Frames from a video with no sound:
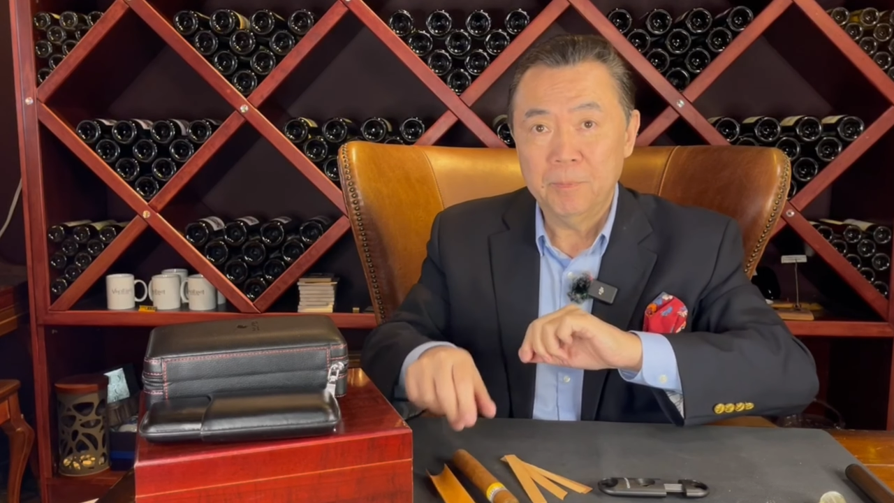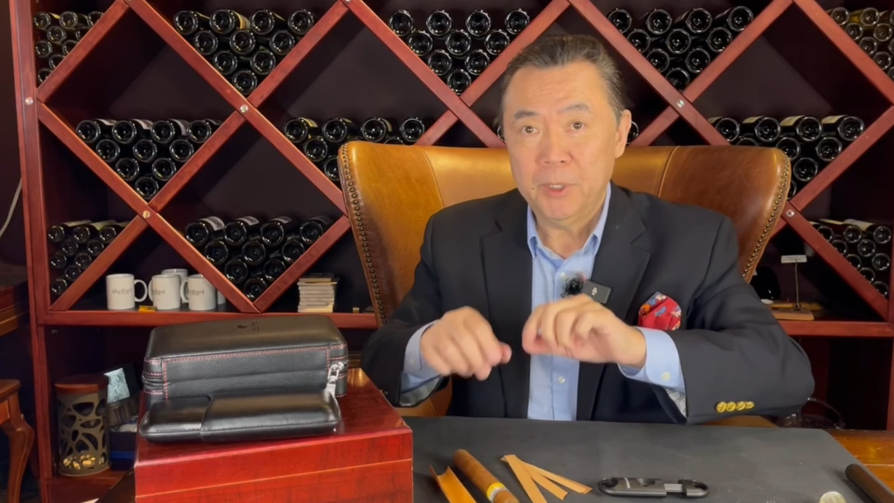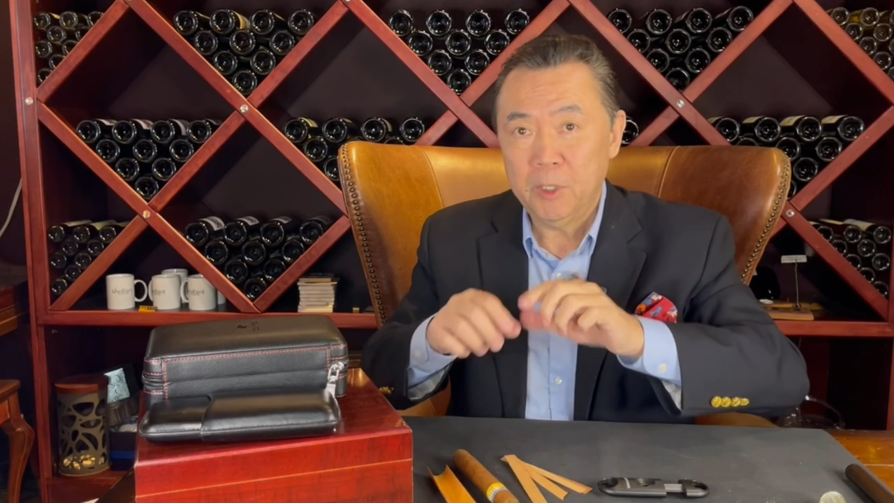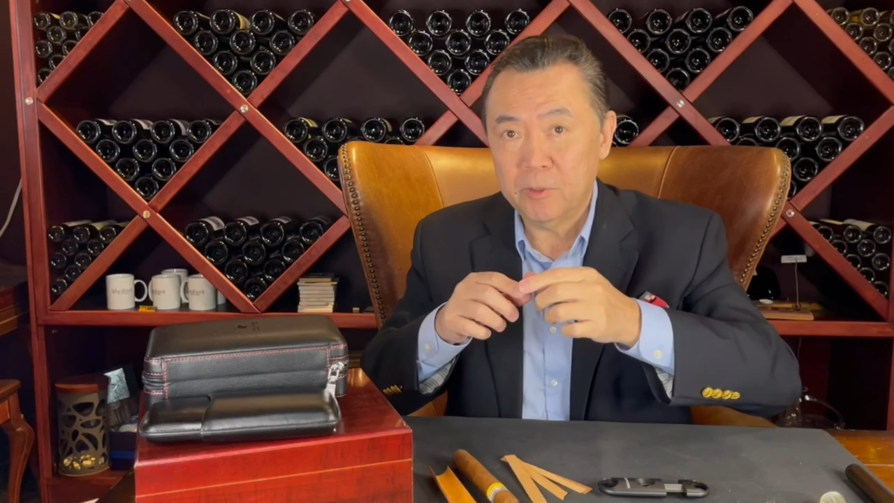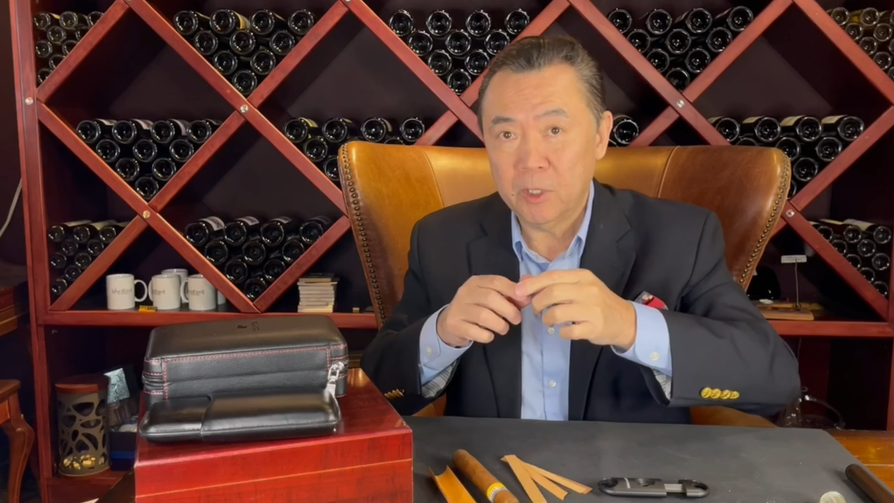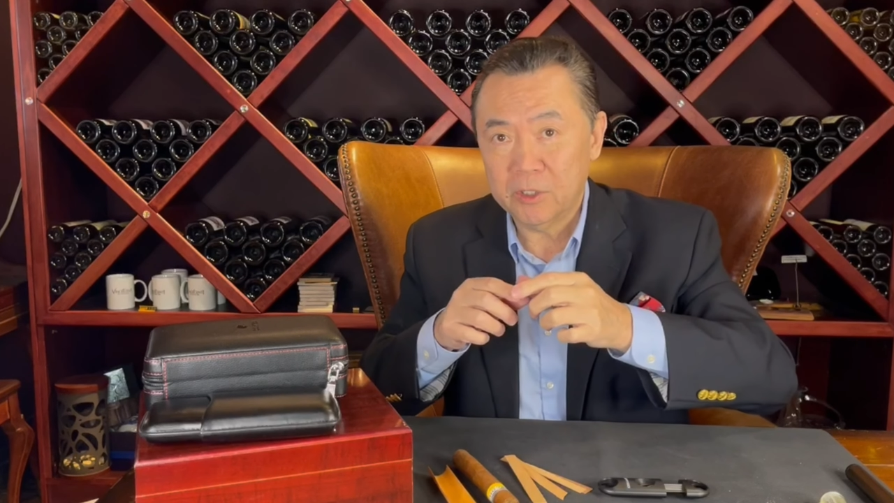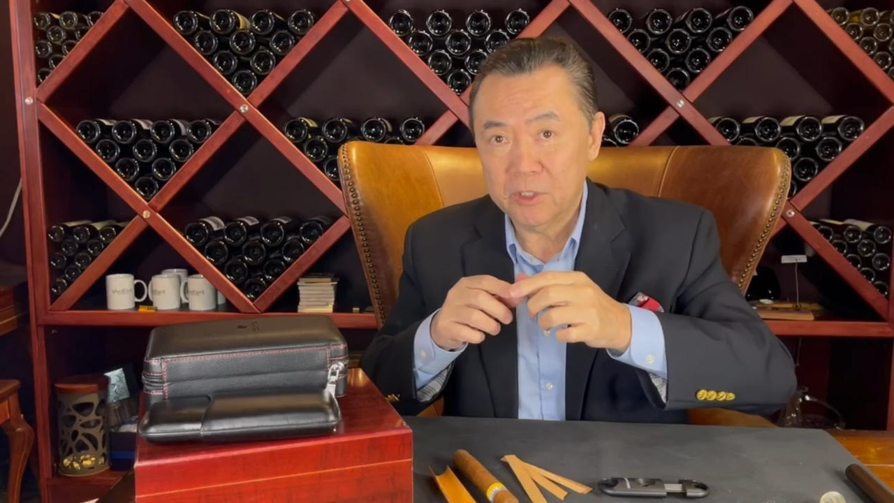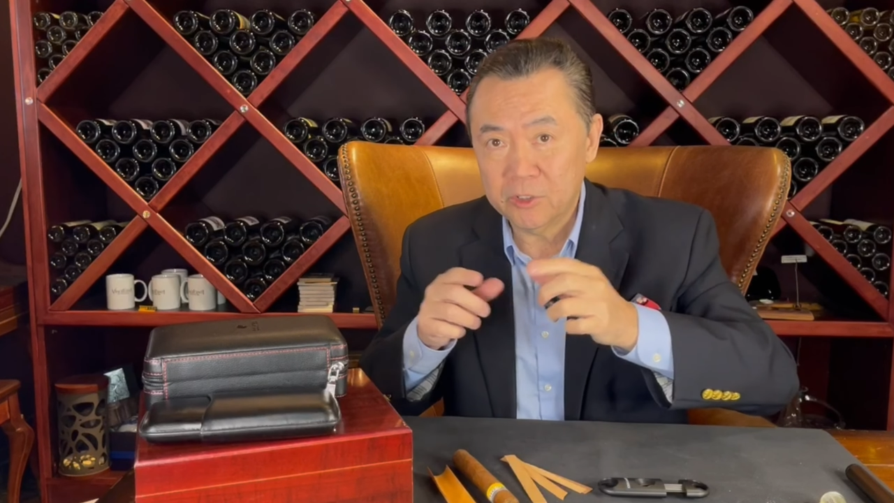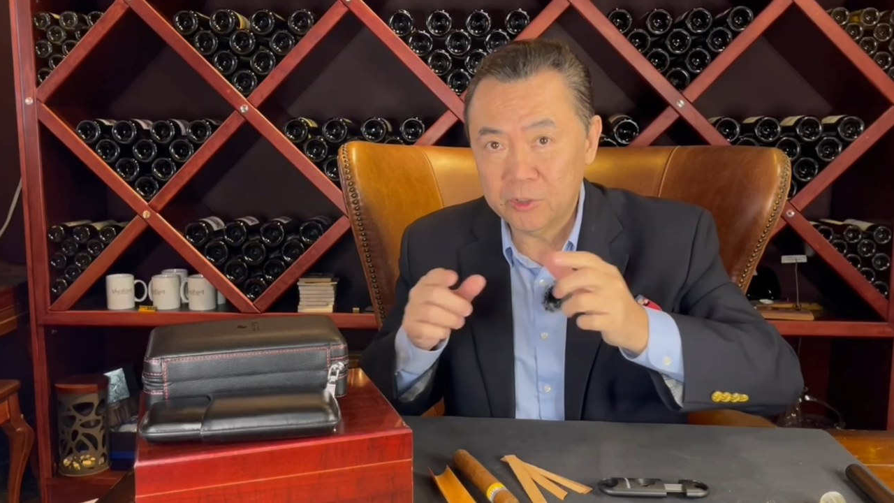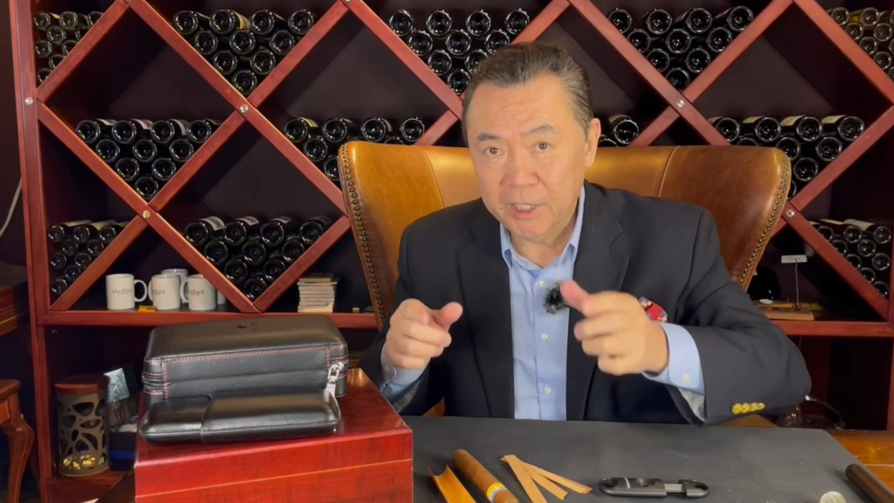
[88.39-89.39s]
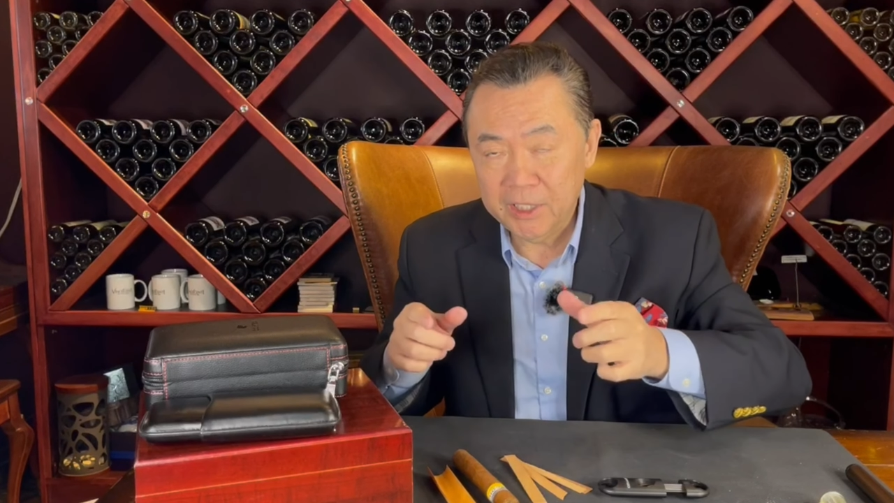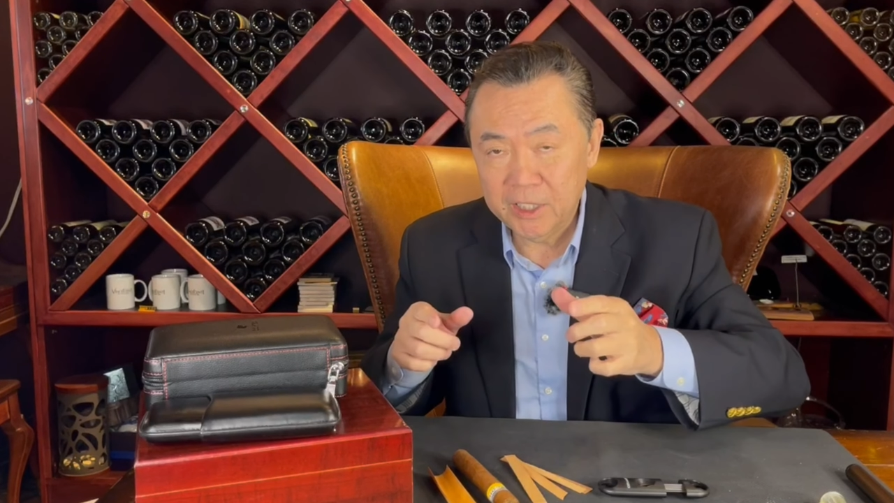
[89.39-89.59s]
you've got the straight